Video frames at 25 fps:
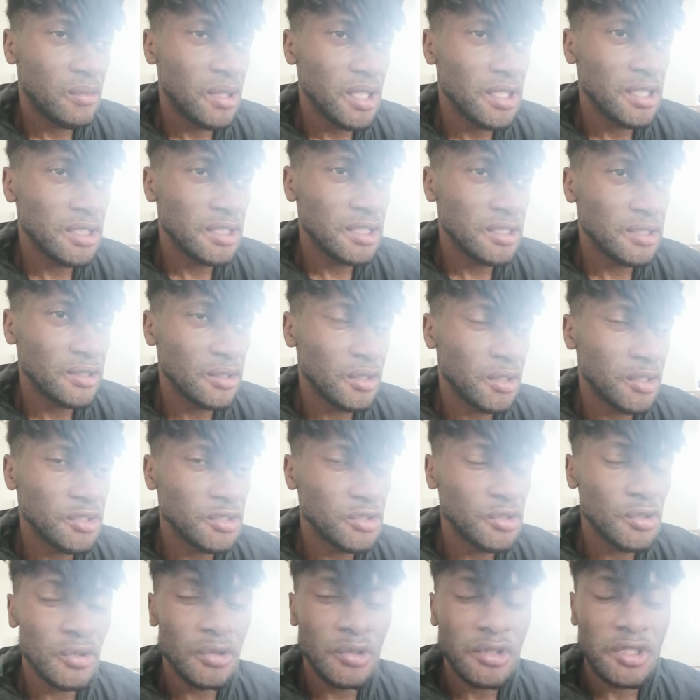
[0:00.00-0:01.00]
where you can
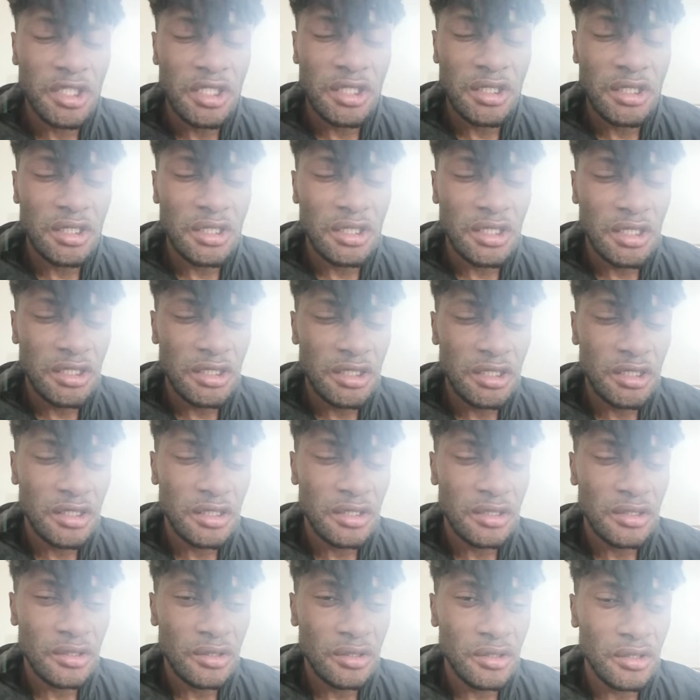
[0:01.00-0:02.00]
like talk in it, and you
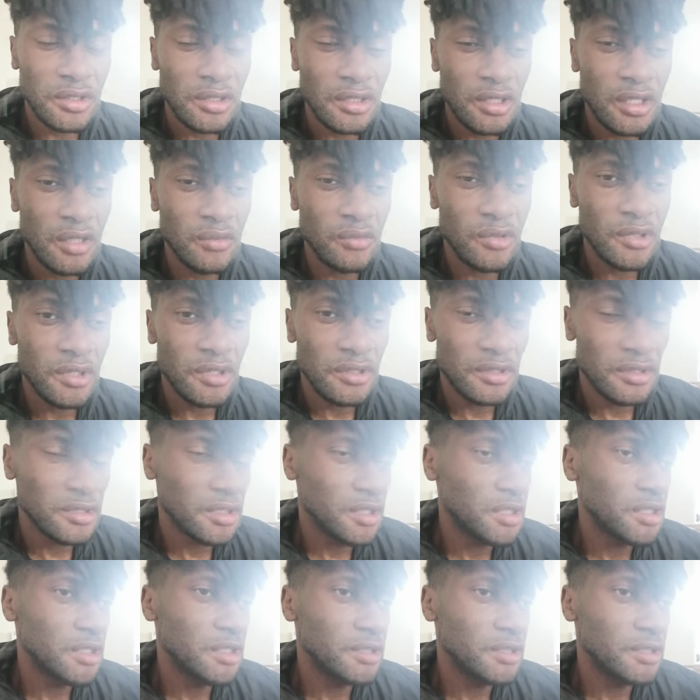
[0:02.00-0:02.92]
can like go on